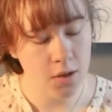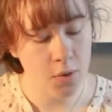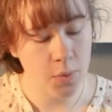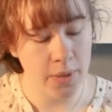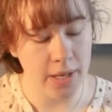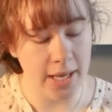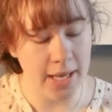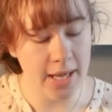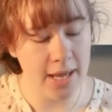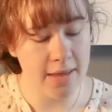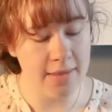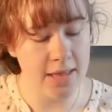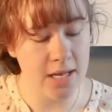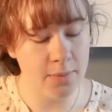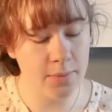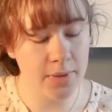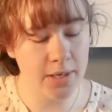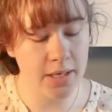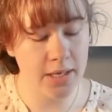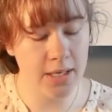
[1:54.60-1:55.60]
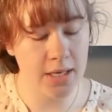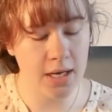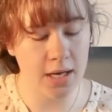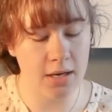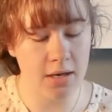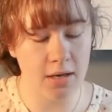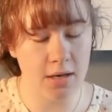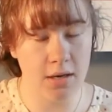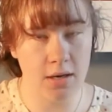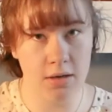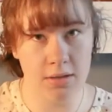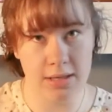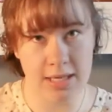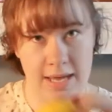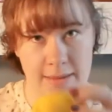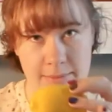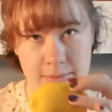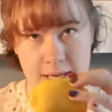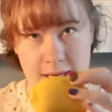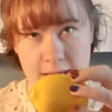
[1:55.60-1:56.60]
Okay, and then we're going to cut our
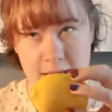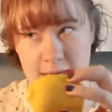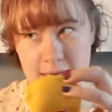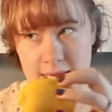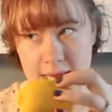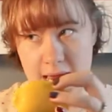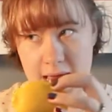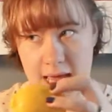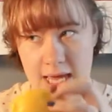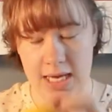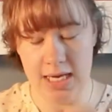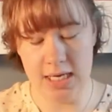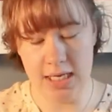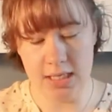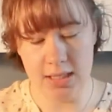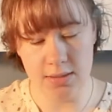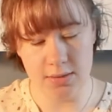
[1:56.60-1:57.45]
lemon again